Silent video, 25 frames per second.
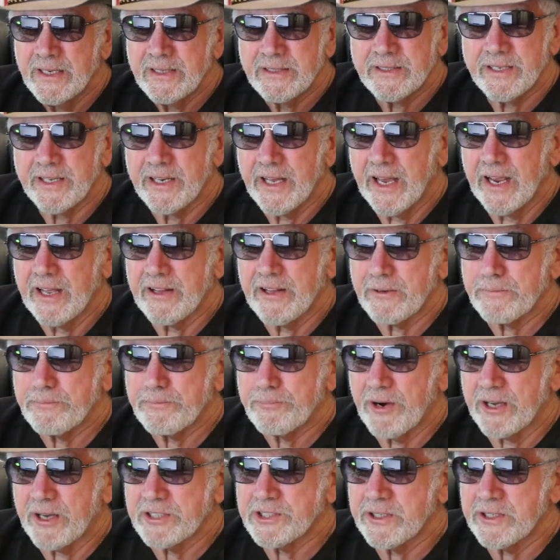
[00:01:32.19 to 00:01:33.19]
Today, the
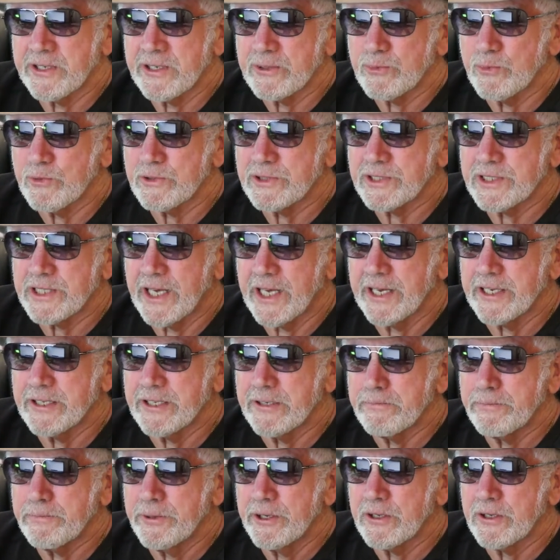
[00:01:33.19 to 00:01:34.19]
President will sign
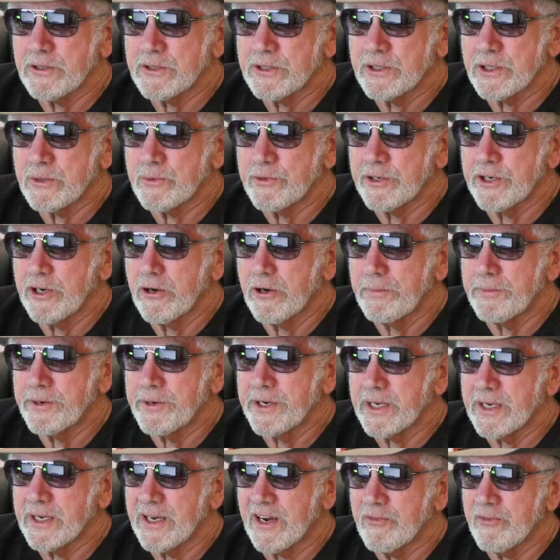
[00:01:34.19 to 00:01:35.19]
the bill to reopen
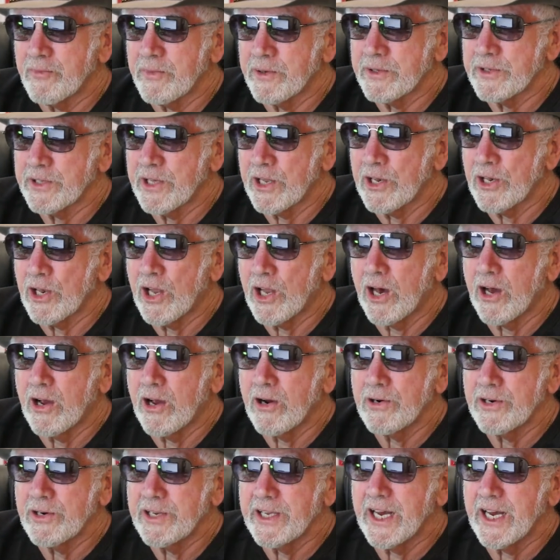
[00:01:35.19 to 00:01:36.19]
the government
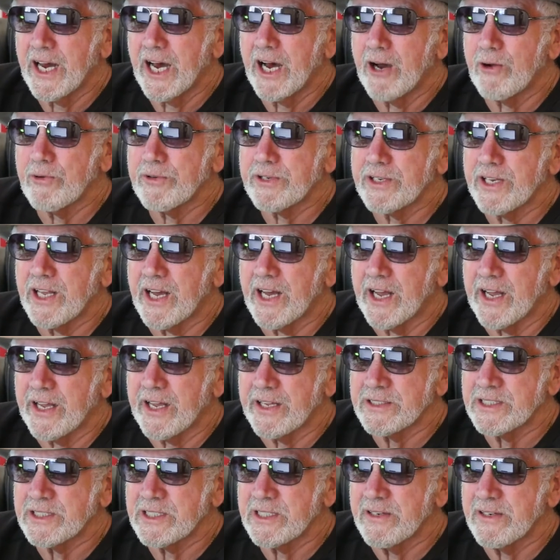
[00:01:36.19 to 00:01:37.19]
along the
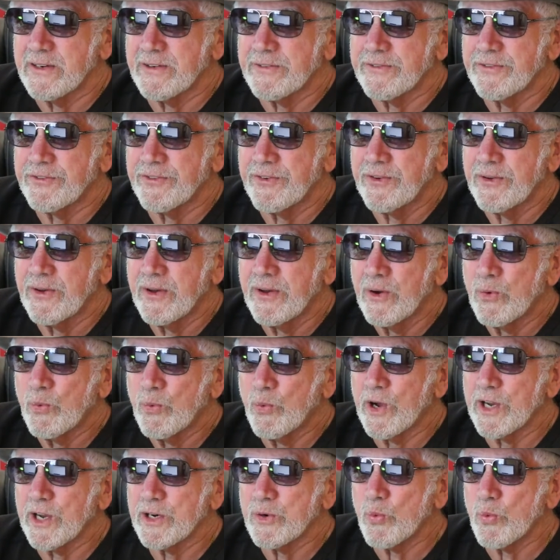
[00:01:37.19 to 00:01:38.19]
outlines of
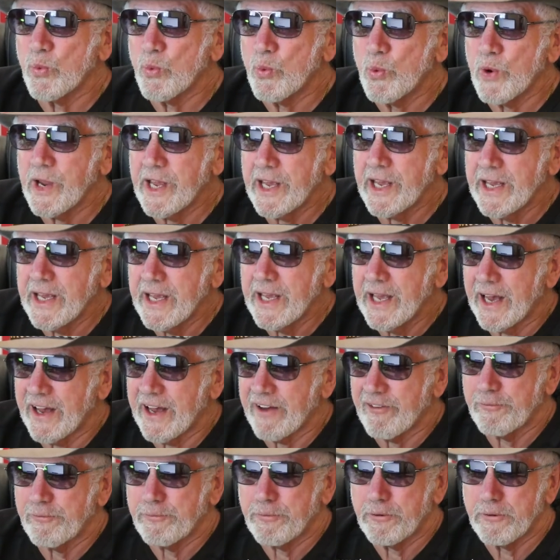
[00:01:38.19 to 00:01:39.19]
what we
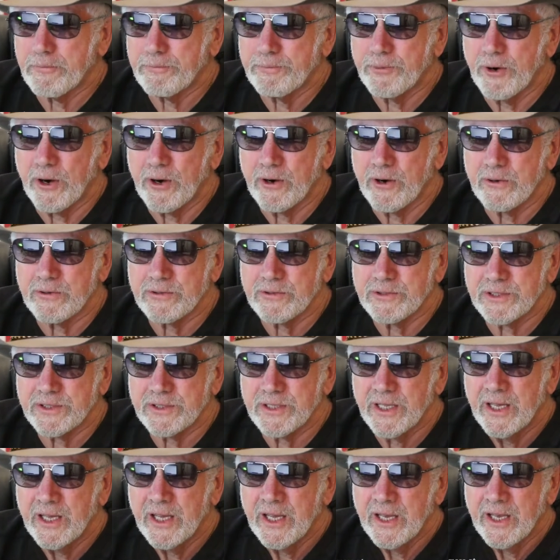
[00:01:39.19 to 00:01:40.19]
have
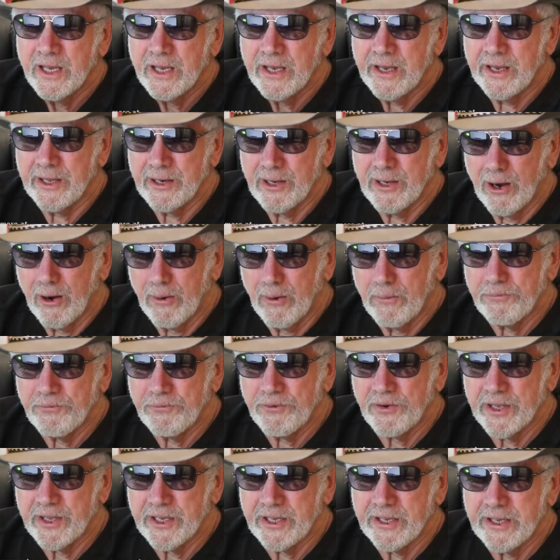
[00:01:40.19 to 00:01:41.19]
proposed. And
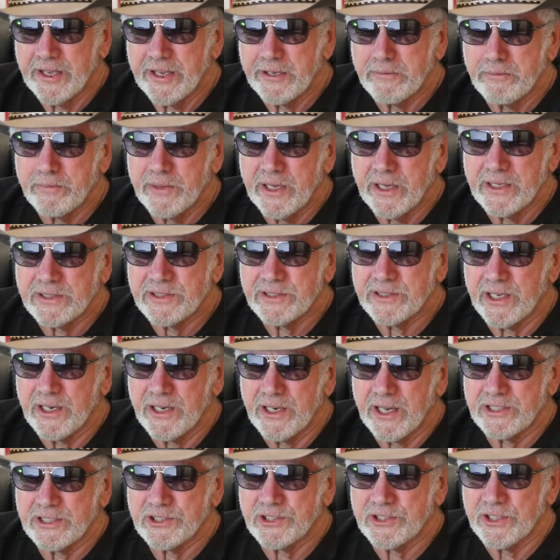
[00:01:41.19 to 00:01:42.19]
hopefully, it means a
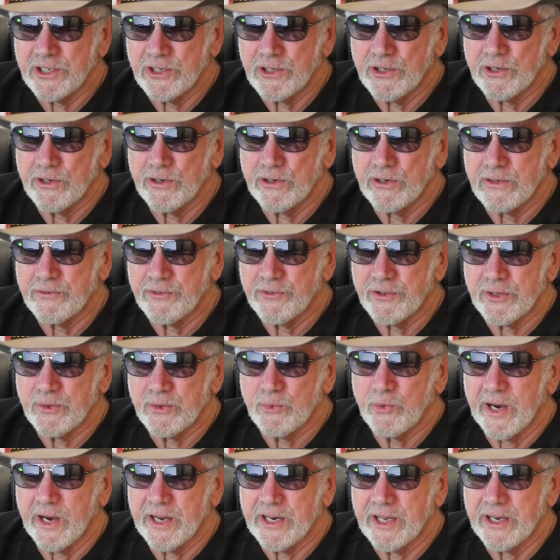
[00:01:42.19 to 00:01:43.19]
lesson learned for the
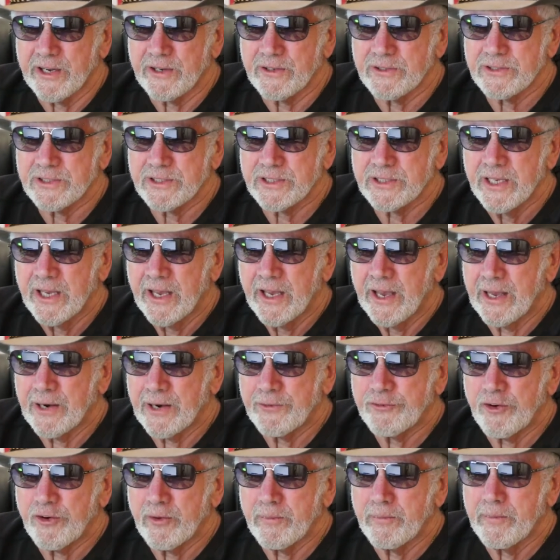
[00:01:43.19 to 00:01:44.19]
White House
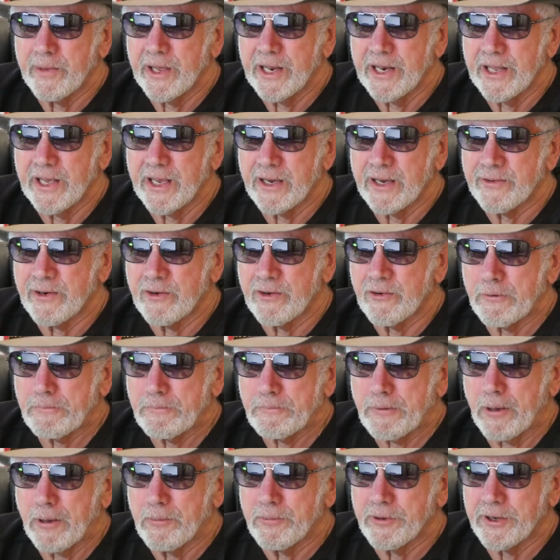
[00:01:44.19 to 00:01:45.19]
and for many of our
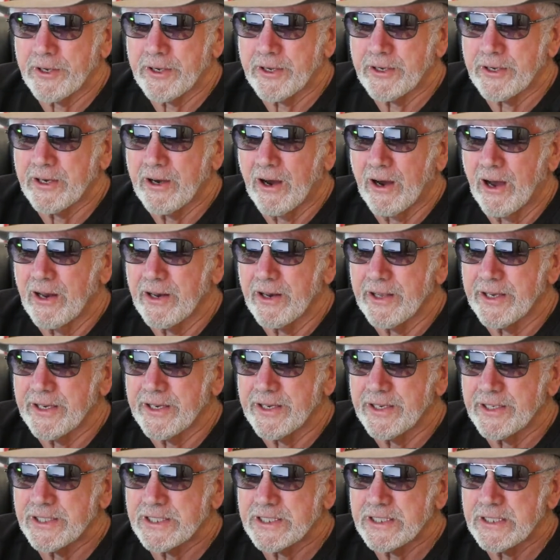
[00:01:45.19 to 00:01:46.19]
Republican
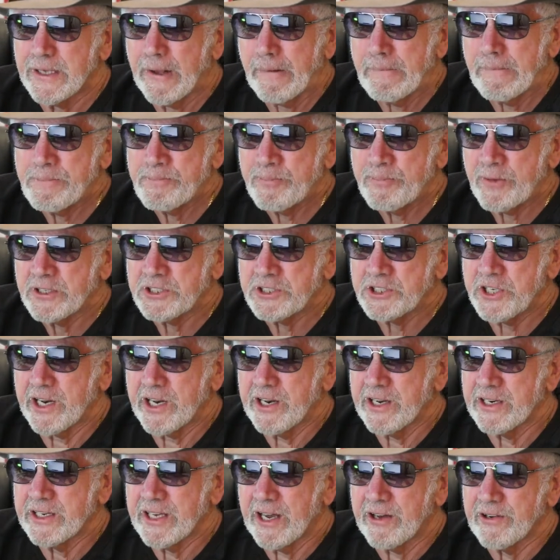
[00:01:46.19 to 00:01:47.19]
colleagues.
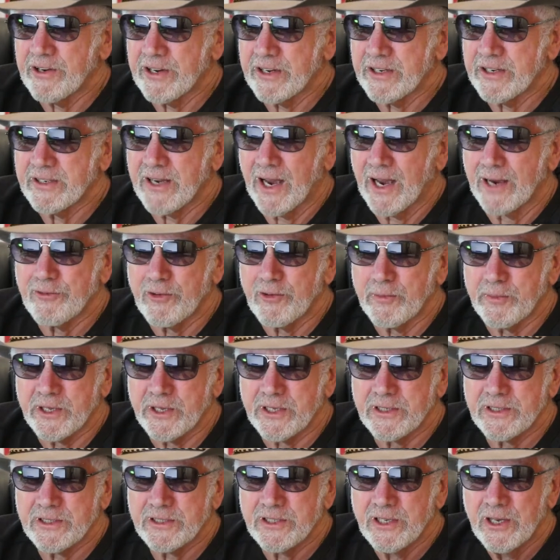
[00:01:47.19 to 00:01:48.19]
Shutting down a
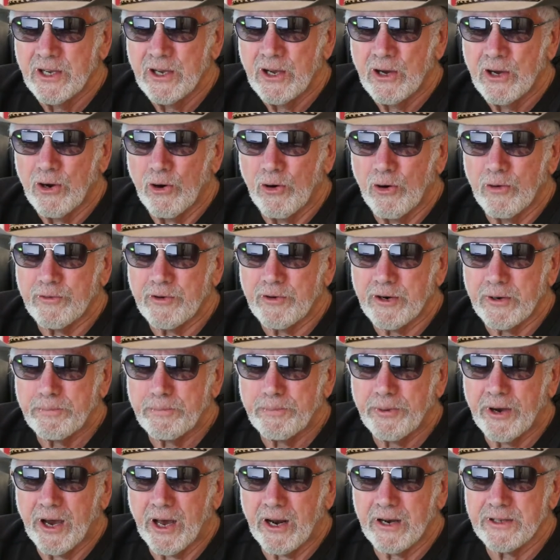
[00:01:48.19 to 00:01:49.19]
government over a
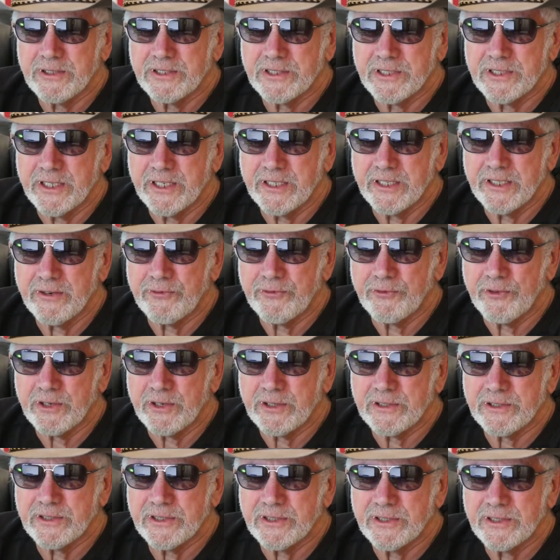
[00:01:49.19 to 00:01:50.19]
policy
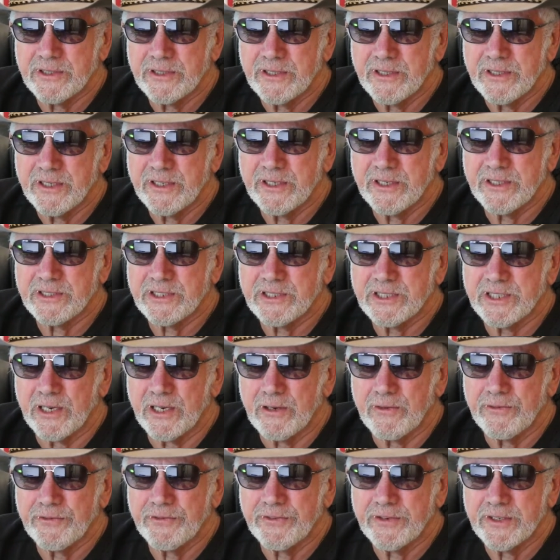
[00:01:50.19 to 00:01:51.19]
difference is
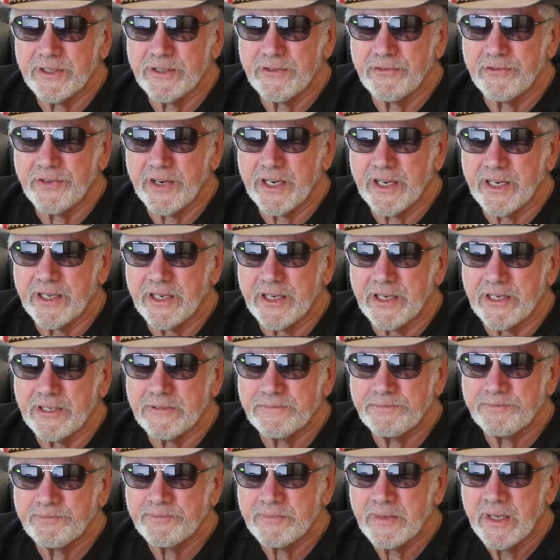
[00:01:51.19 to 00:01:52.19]
self-defeating.
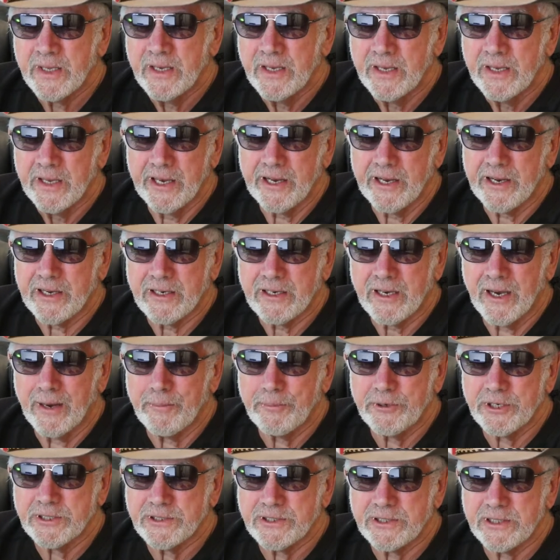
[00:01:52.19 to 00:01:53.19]
It
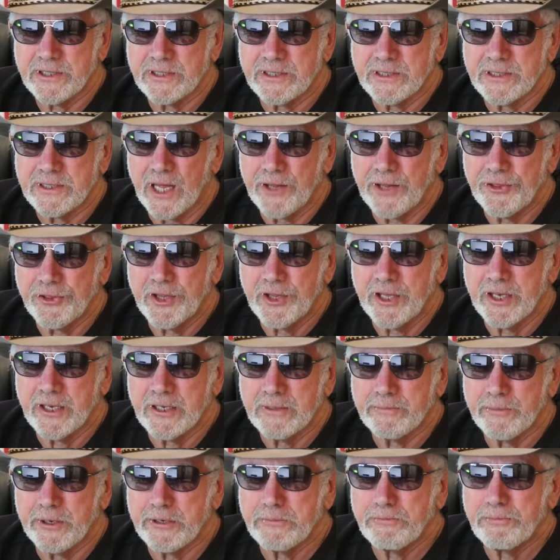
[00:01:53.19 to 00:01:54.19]
accomplishes
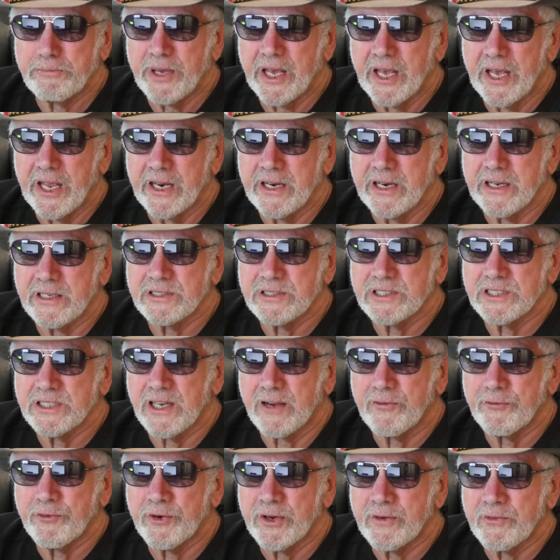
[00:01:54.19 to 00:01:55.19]
nothing but pain and
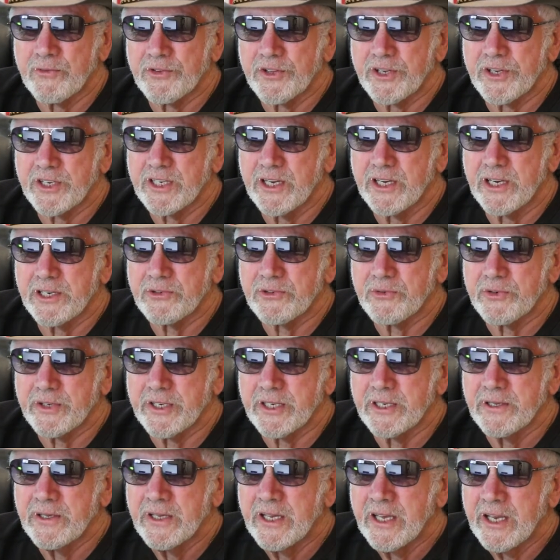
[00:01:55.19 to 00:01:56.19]
suffering for the
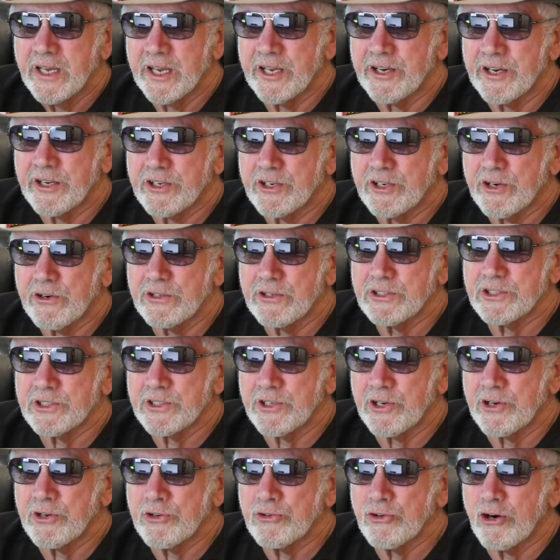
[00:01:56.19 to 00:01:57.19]
country and incurs
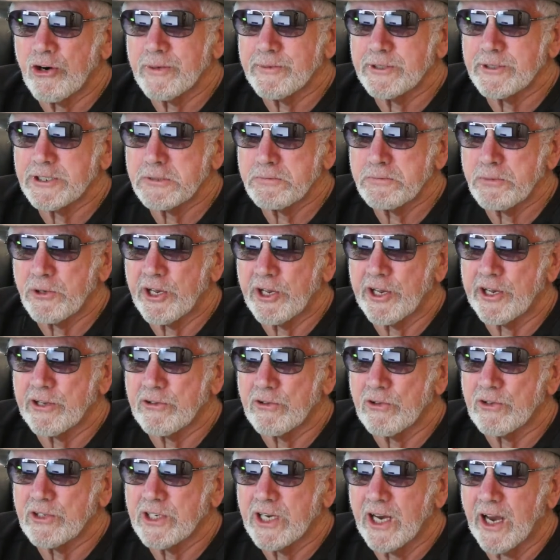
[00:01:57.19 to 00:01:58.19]
an enormous
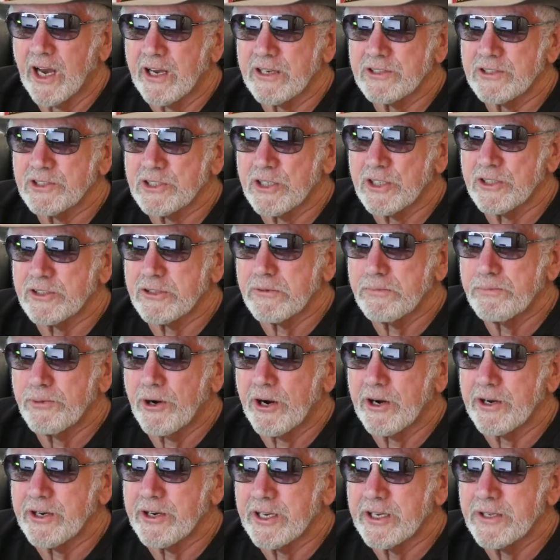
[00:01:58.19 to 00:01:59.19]
political cost to the
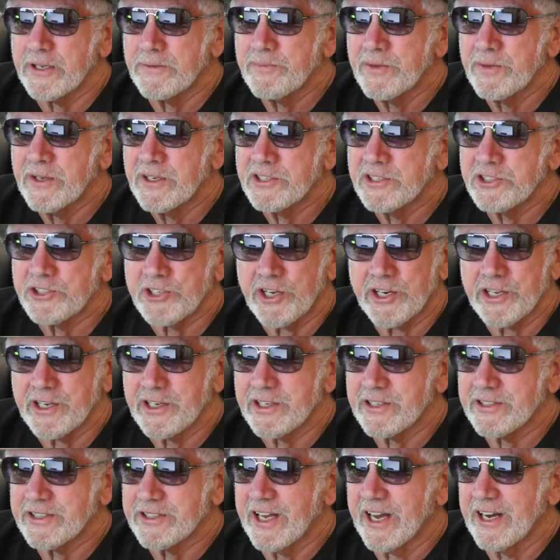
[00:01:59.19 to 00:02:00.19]
party, shutting
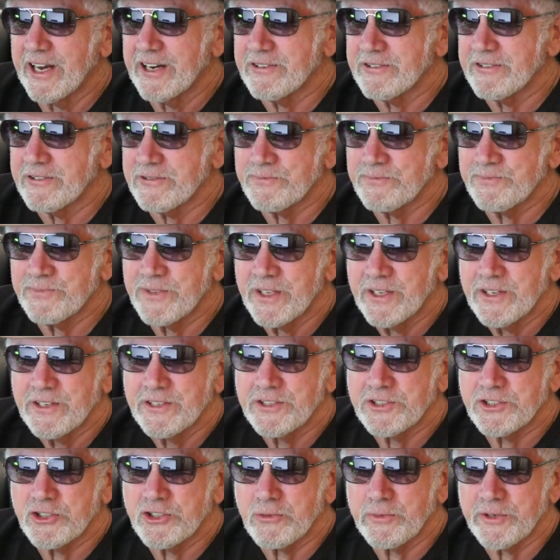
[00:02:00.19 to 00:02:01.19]
it down,
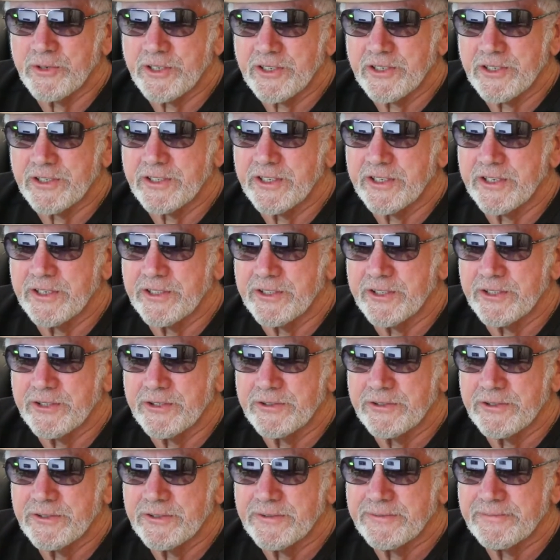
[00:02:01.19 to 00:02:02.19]
Schumer
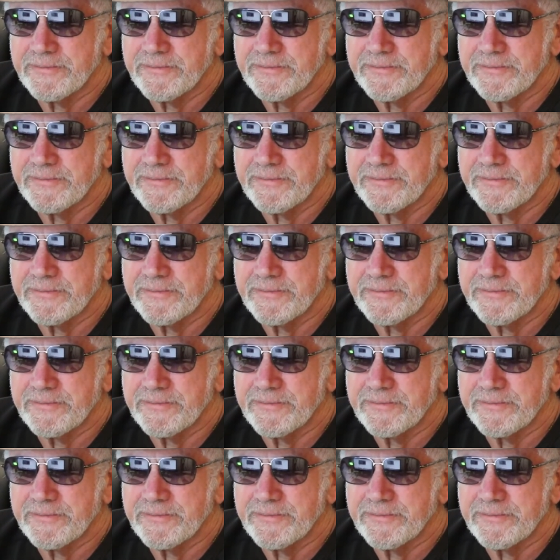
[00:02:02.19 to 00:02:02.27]
continued.